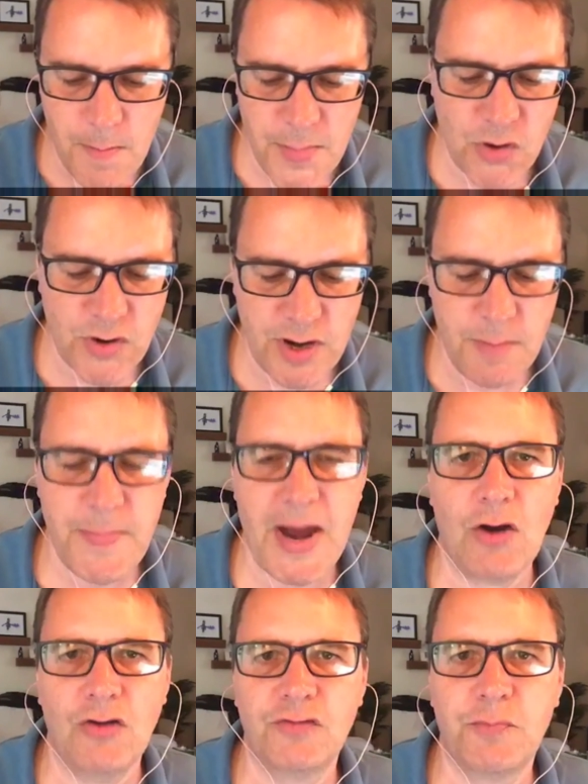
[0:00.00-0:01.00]
million
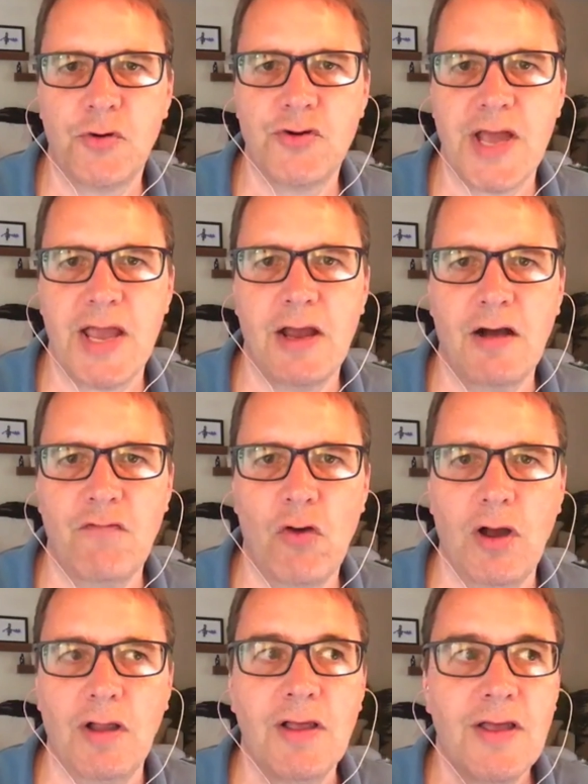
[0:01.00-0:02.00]
barrels per day of
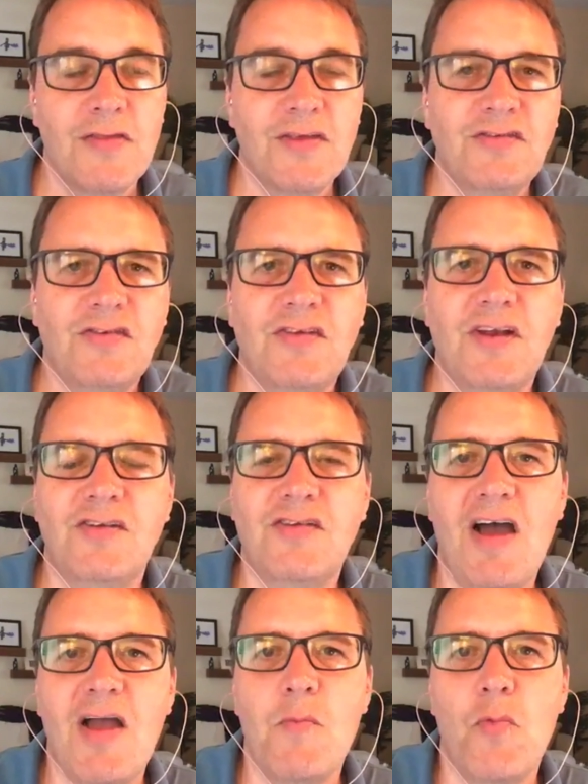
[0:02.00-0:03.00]
oil. This is at a
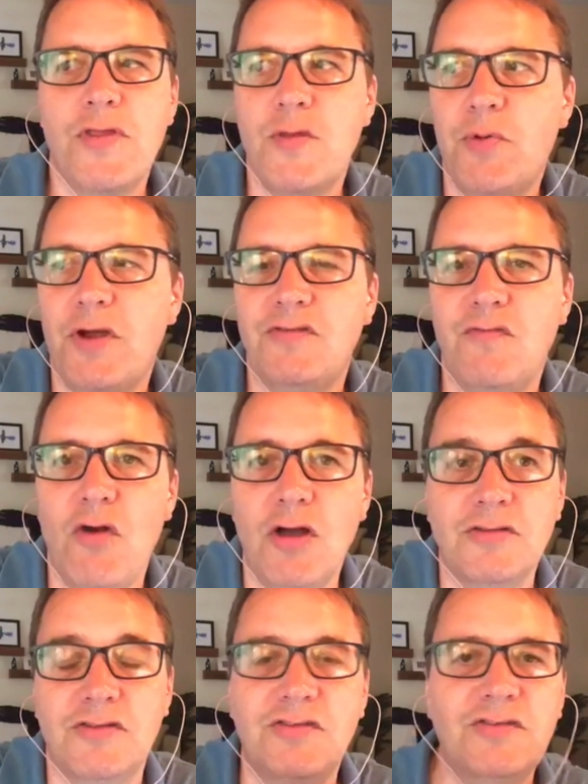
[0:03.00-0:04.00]
time when the price of
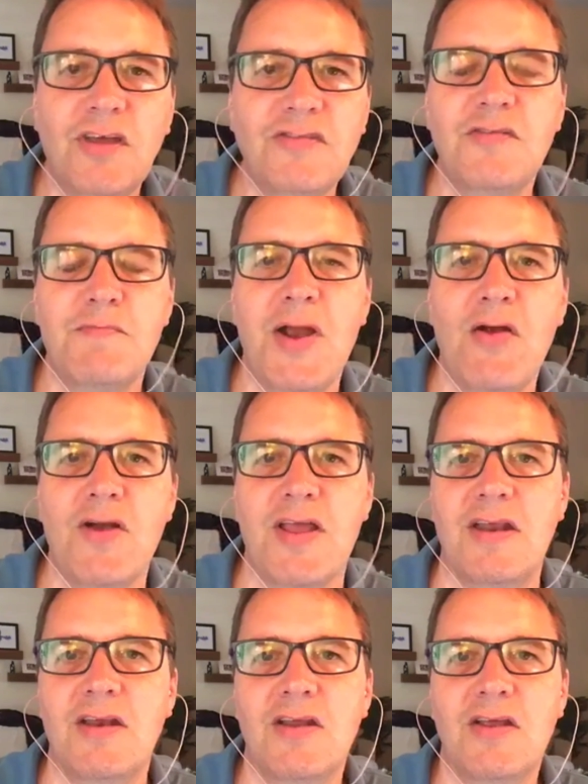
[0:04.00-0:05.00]
oil doesn't merit
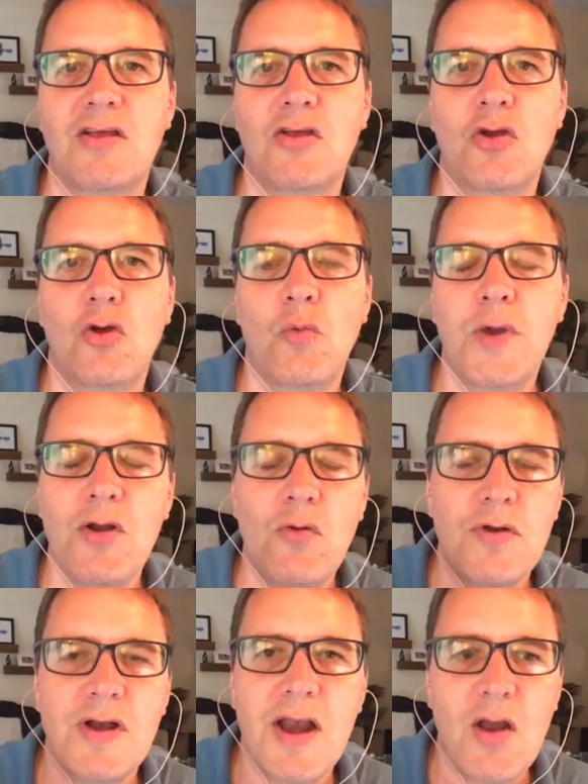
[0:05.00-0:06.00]
it. We
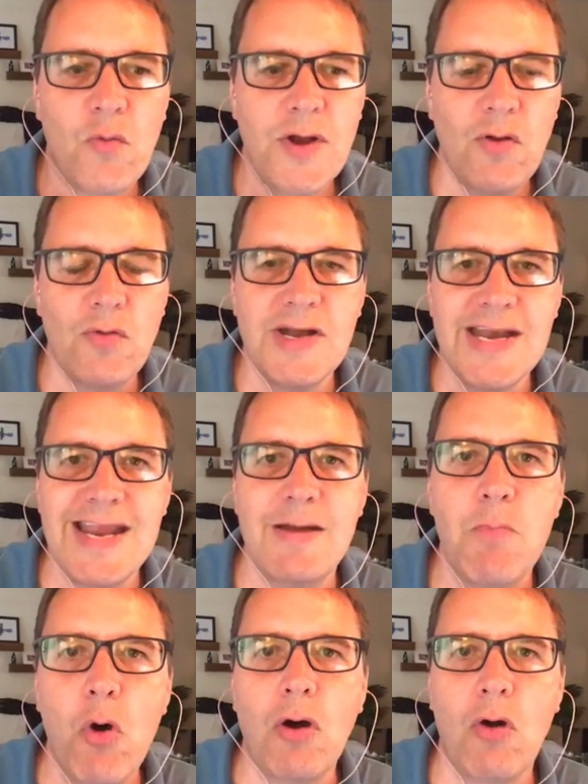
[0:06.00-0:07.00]
don't, we don't
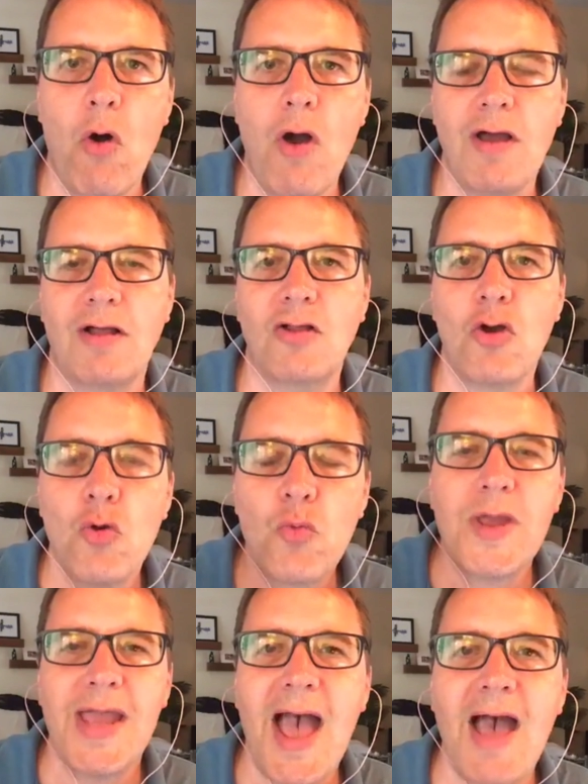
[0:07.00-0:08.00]
need more oil.
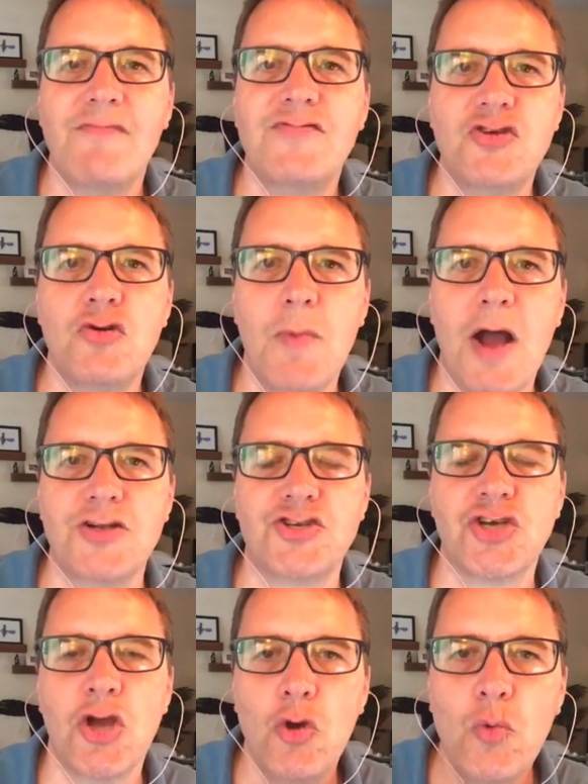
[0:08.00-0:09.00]
We have too
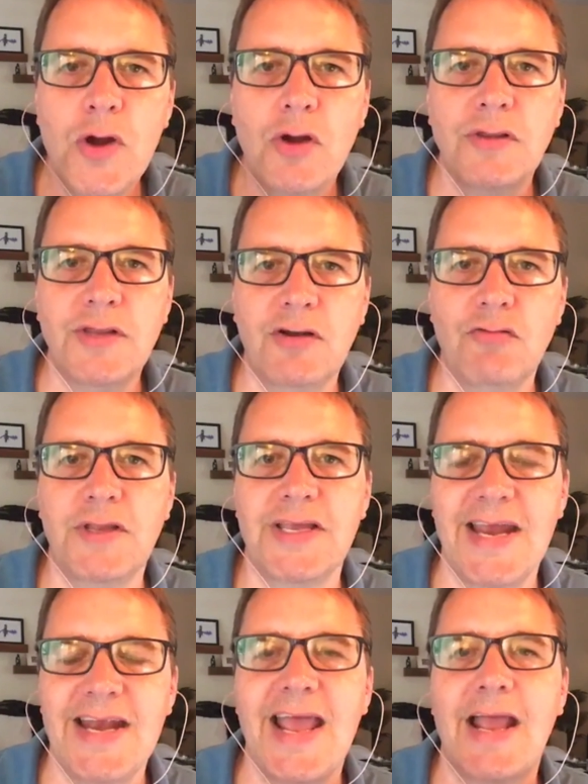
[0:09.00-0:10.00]
much. We are
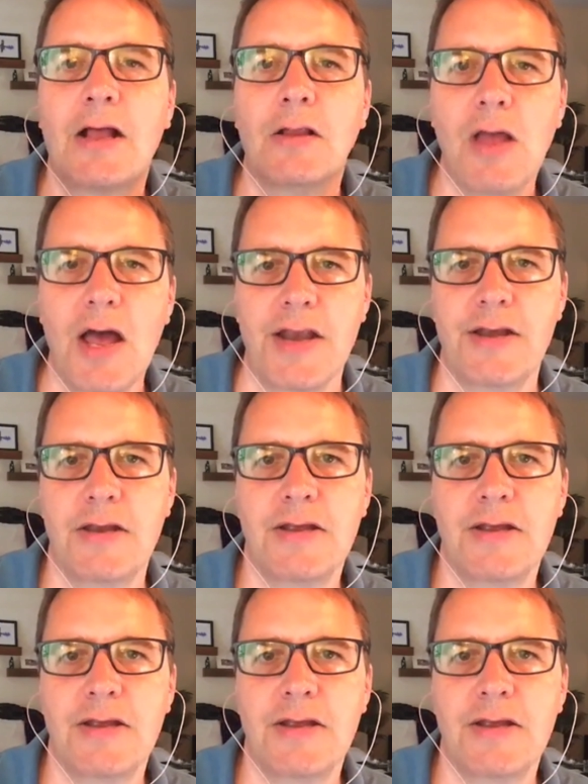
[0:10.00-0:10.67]
literally in a glut.